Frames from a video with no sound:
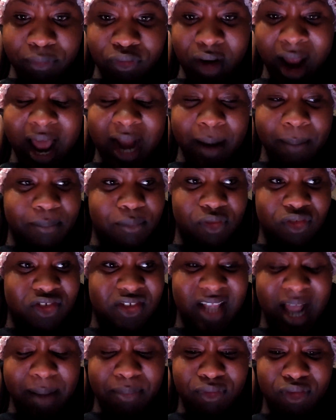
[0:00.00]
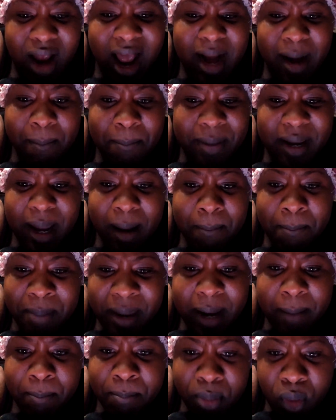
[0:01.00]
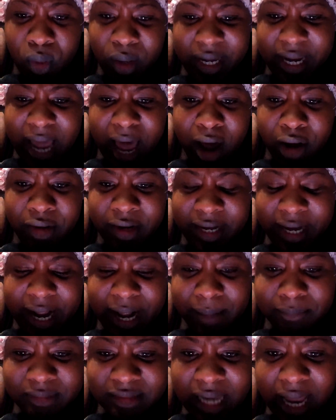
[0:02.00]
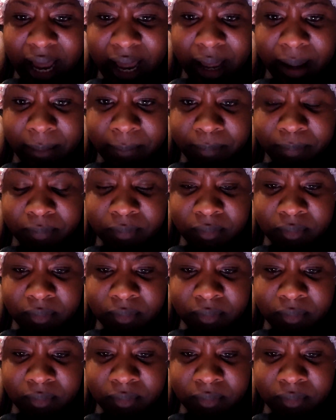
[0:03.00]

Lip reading: trying to be a big bully all the damn time.